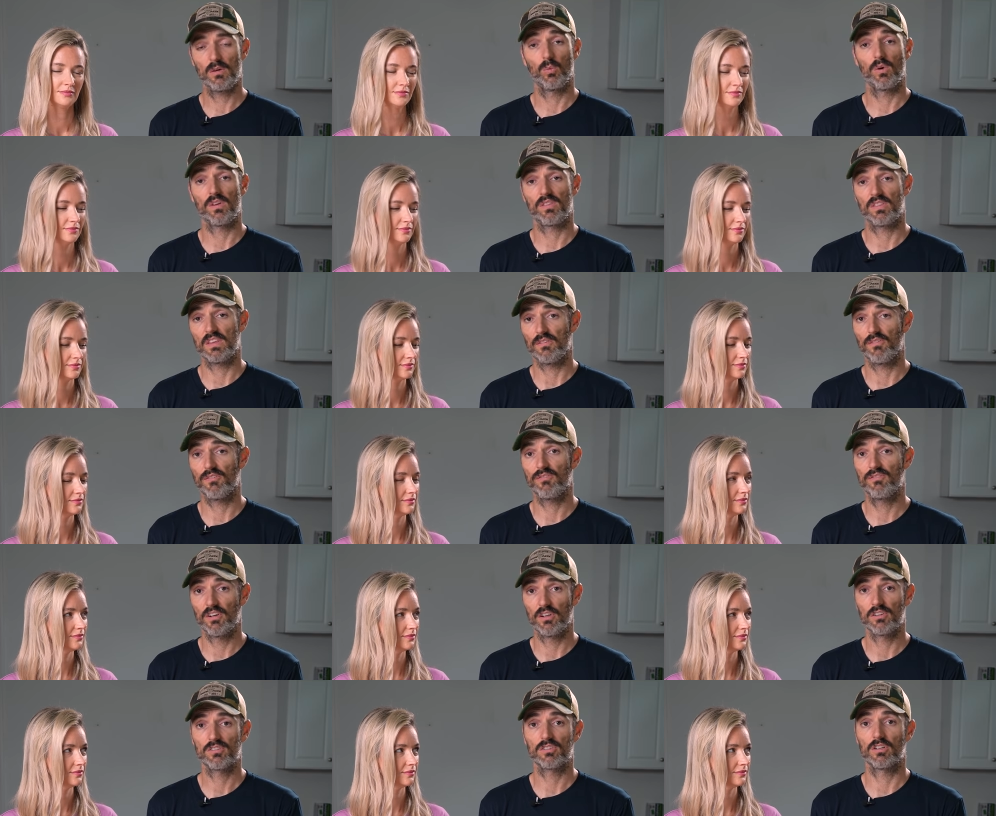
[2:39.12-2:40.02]
Speaker 1: with the
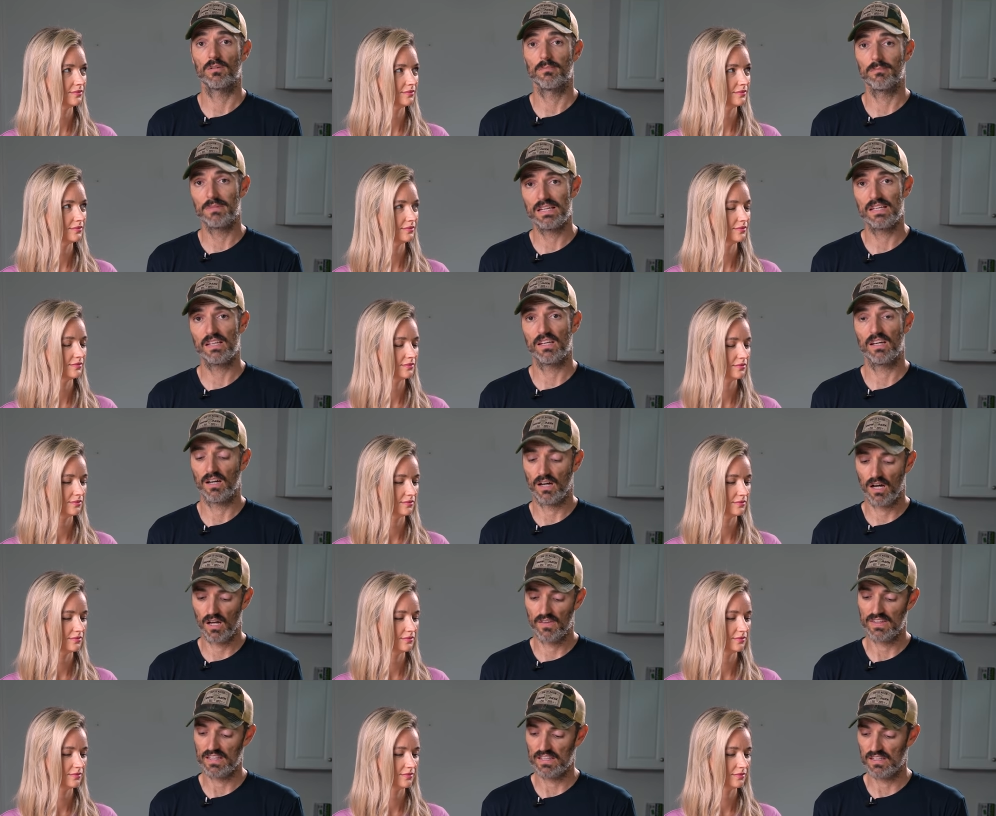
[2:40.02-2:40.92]
filter media on
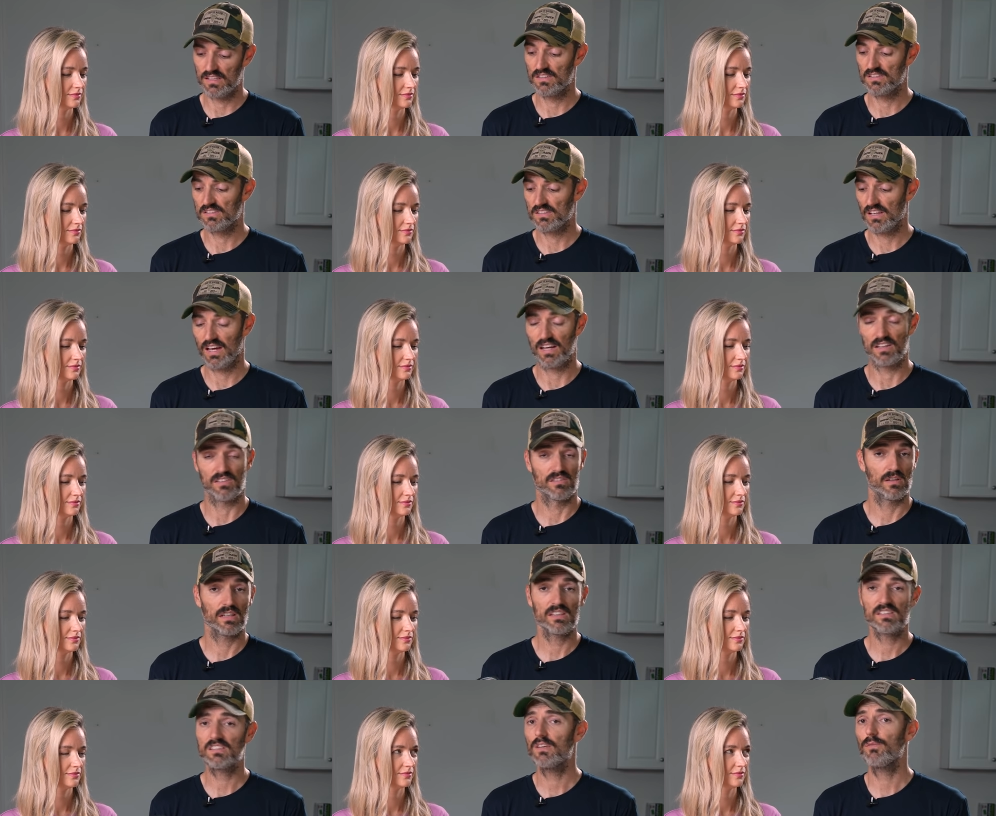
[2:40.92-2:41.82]
the inside. So
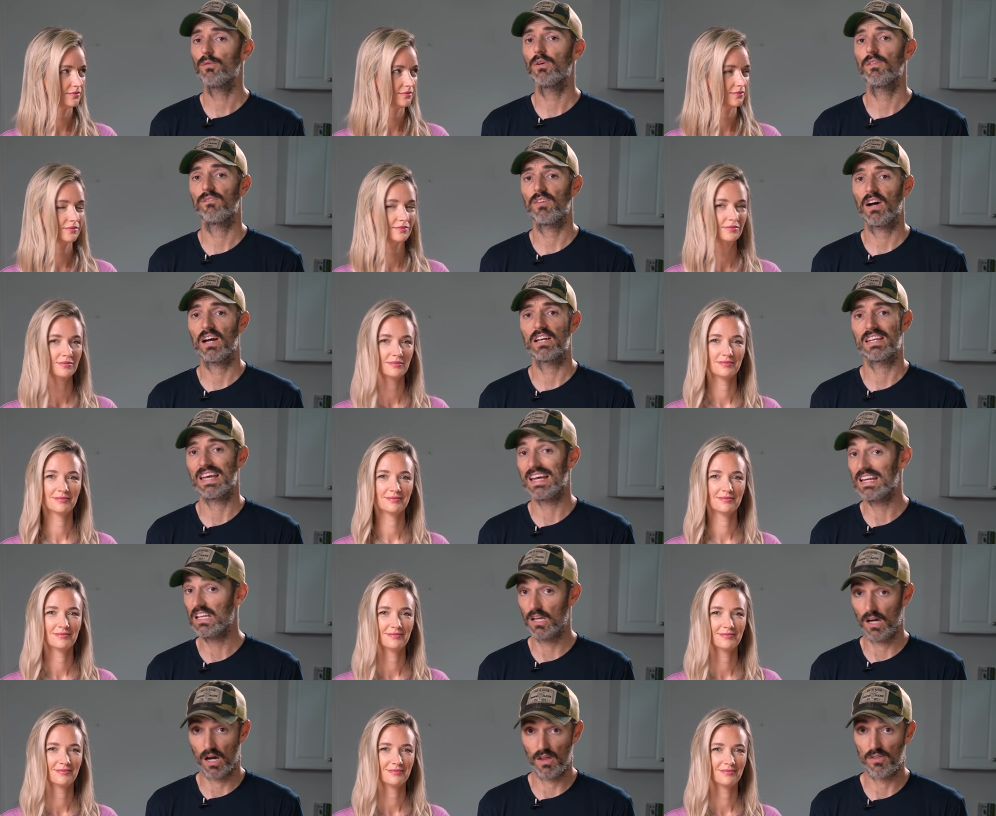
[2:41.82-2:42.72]
let's see if we find any
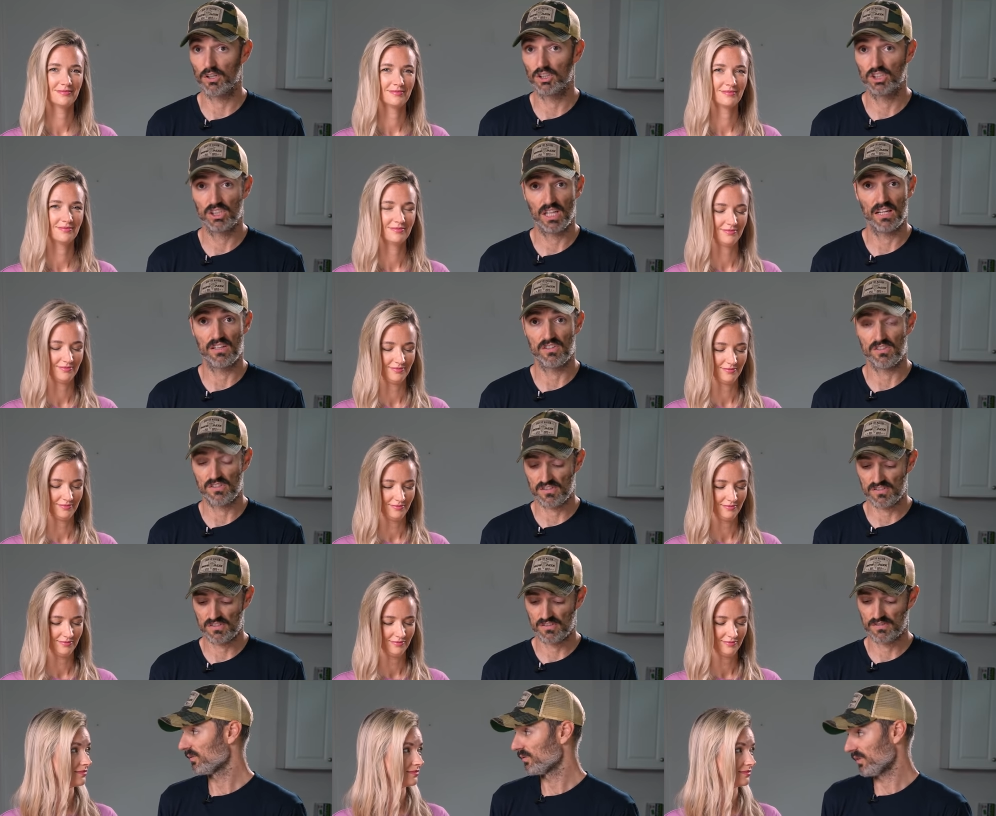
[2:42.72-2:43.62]
other changes.
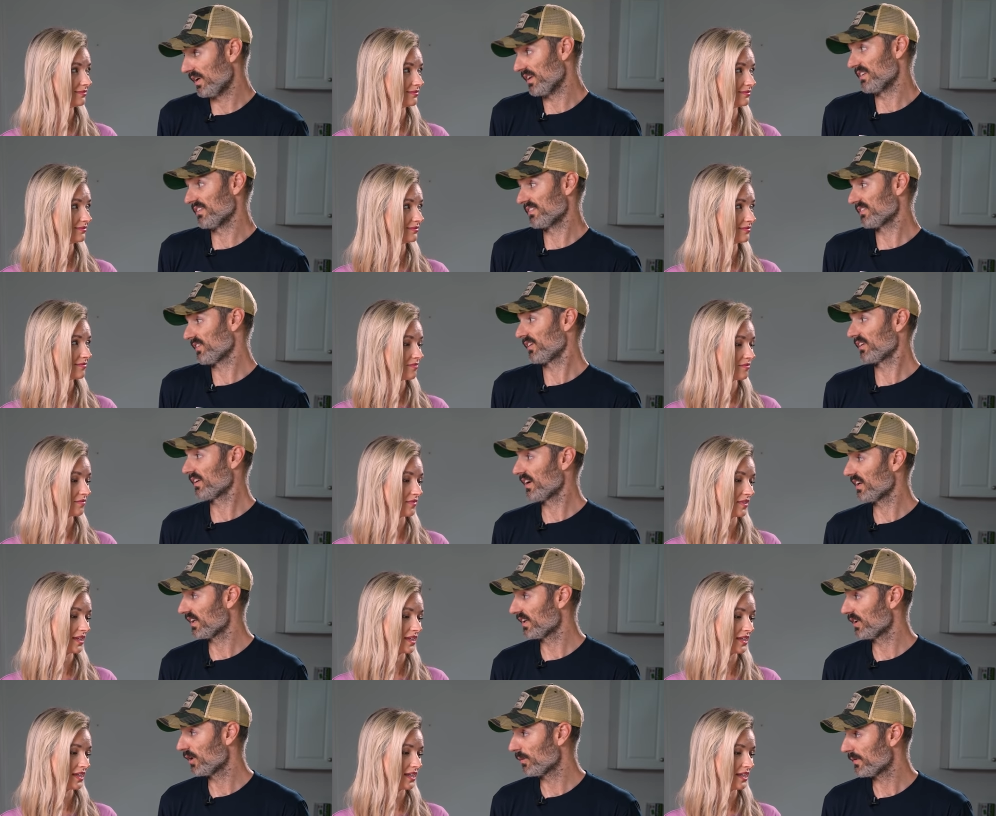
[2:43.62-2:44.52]
Ready to start cutting
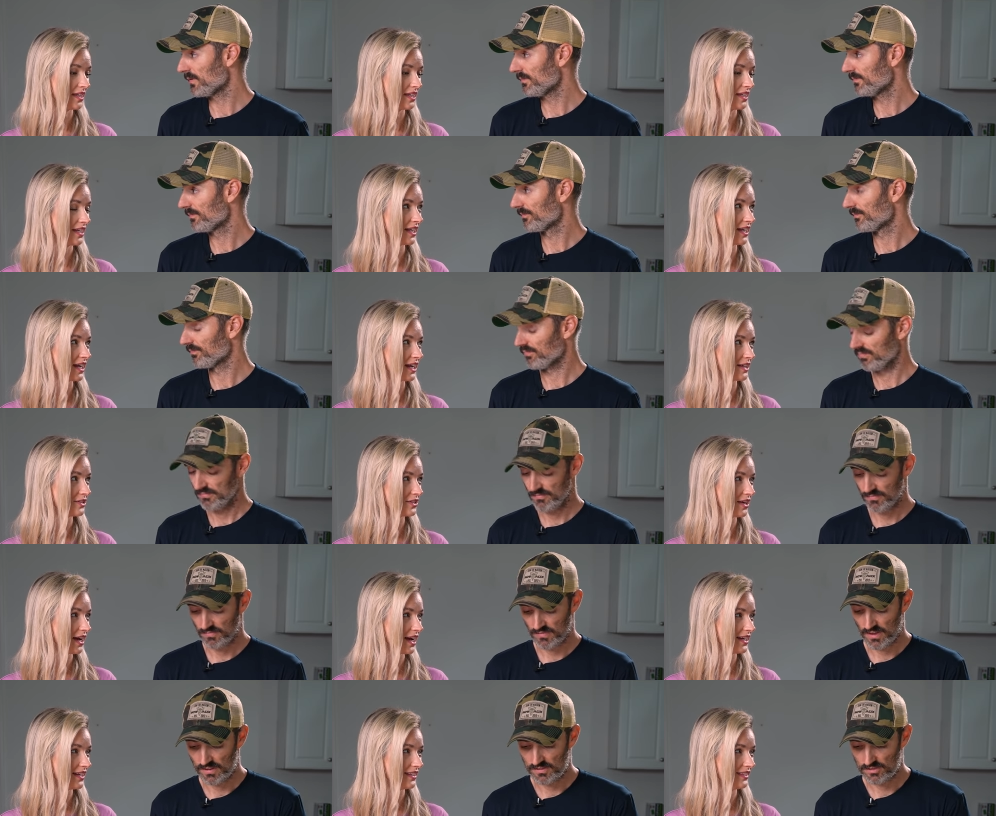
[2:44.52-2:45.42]
it open?
Speaker 2: Can I
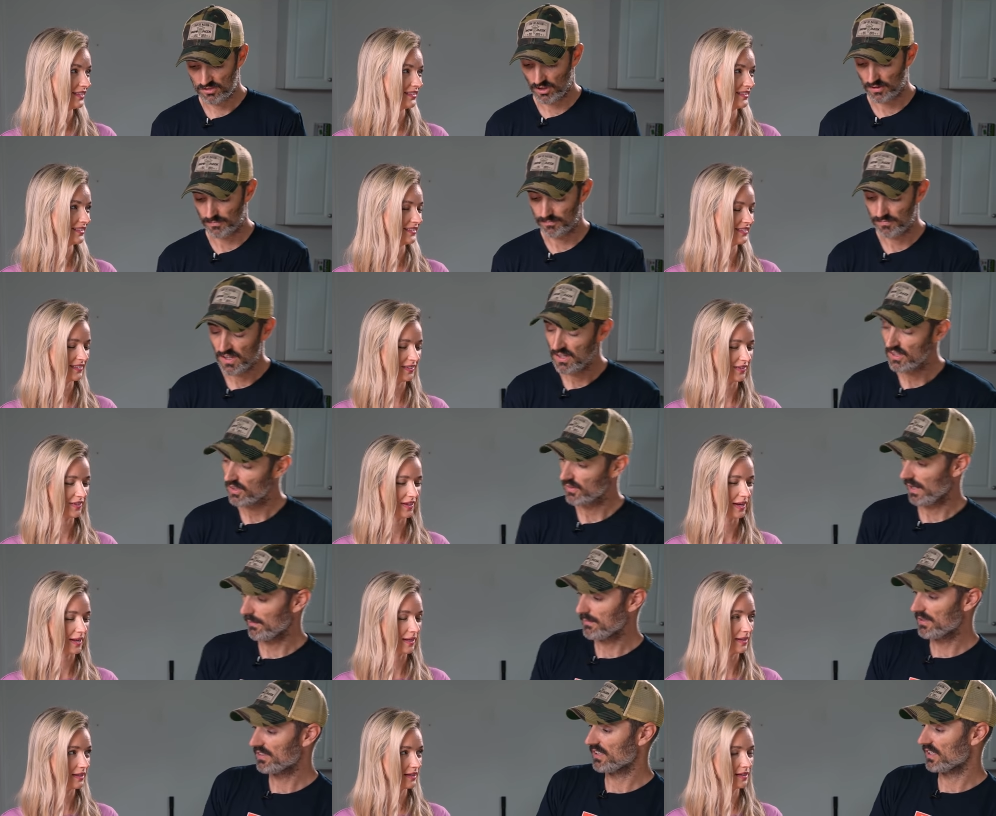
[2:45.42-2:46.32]
try?
Speaker 1: Sure. Okay. Grab
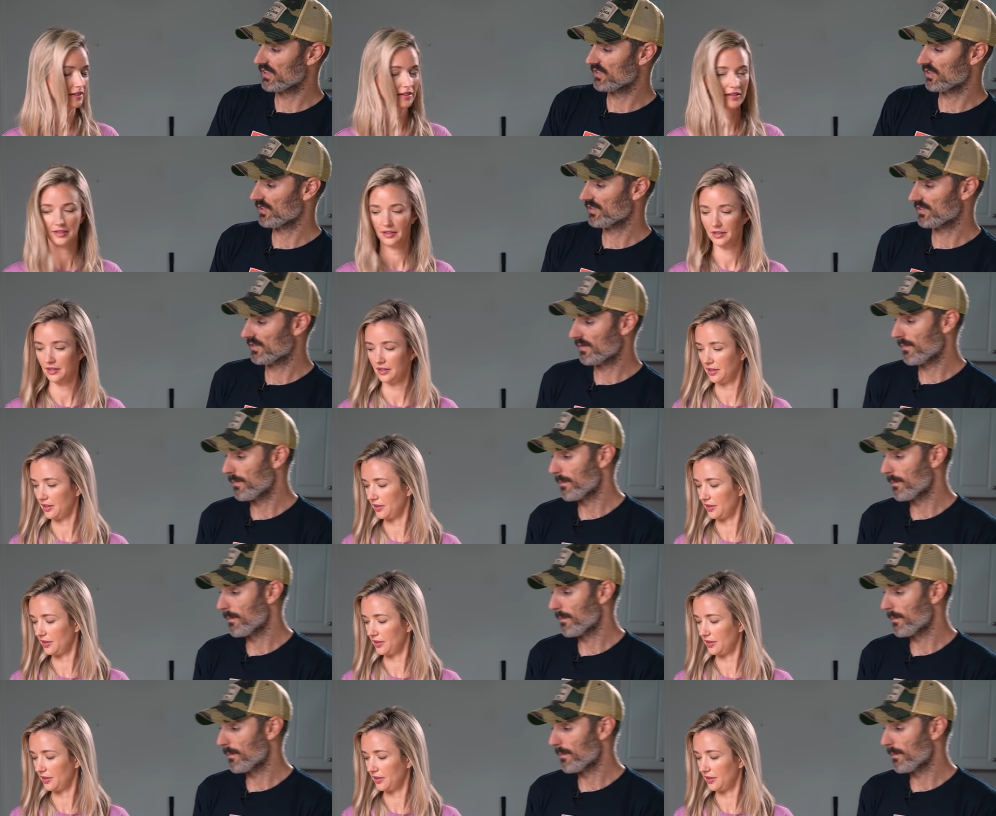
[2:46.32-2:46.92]
the scissors